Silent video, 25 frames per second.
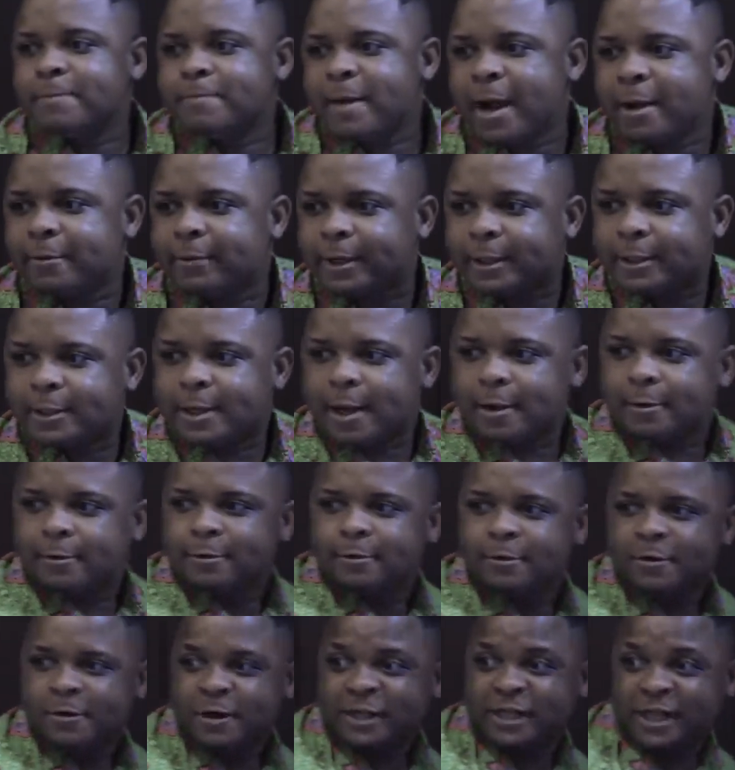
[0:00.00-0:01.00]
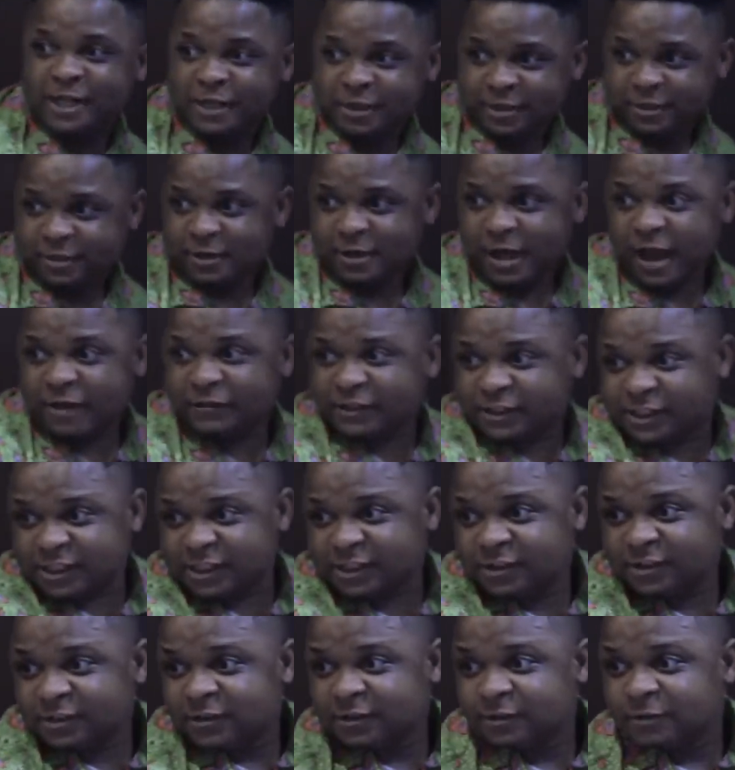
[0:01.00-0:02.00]
my wig now. Okay, have you
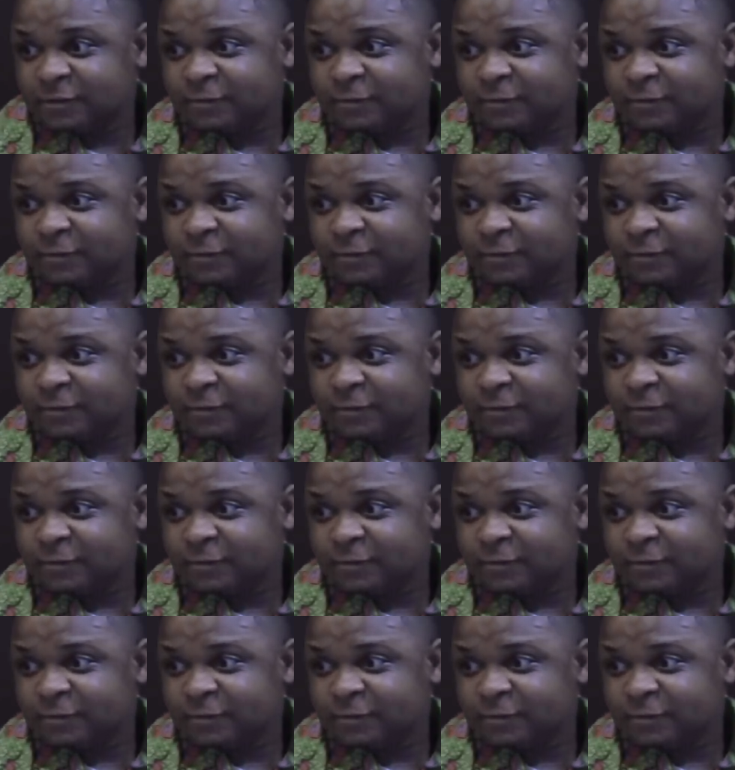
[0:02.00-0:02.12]
seen?